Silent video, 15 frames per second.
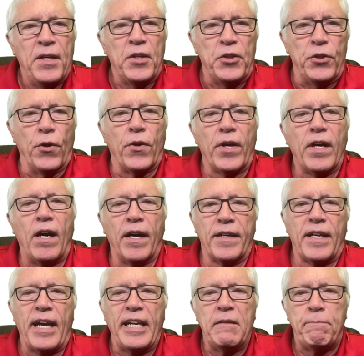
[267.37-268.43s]
Your
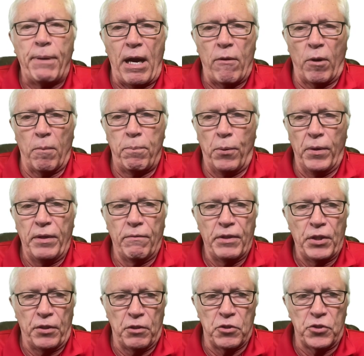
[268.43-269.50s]
online PowerPoint
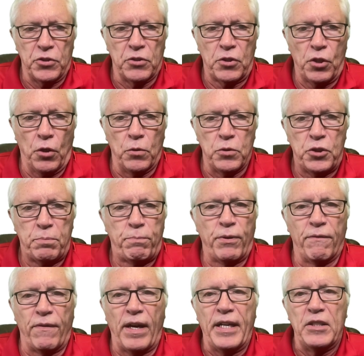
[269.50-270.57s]
rehearsal coach
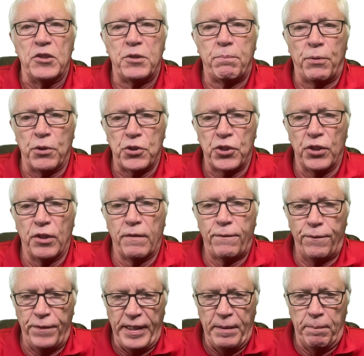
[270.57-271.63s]
provides personal
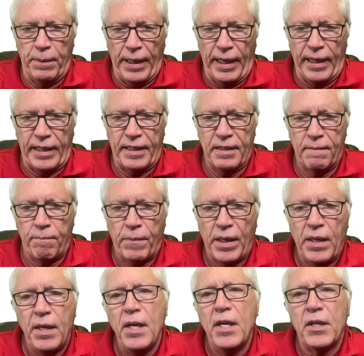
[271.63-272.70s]
feedback.
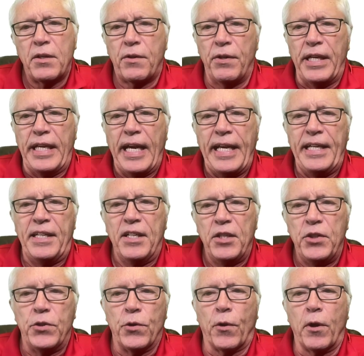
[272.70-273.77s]

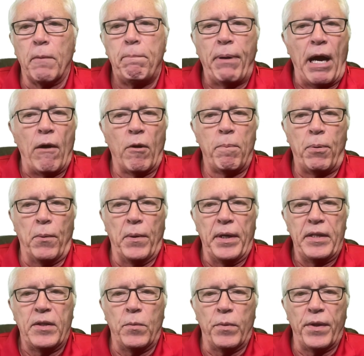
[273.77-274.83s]
Create your
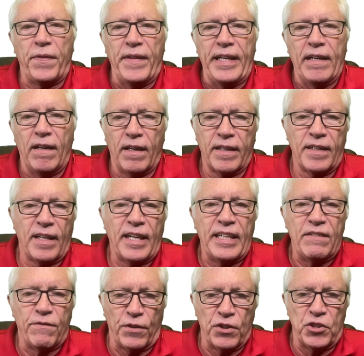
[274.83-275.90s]
PowerPoint with the
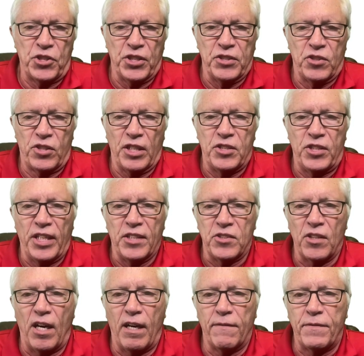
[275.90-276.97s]
online version, such
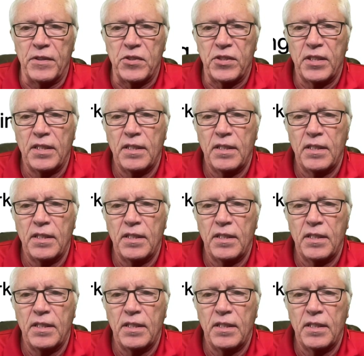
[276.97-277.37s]
as Office.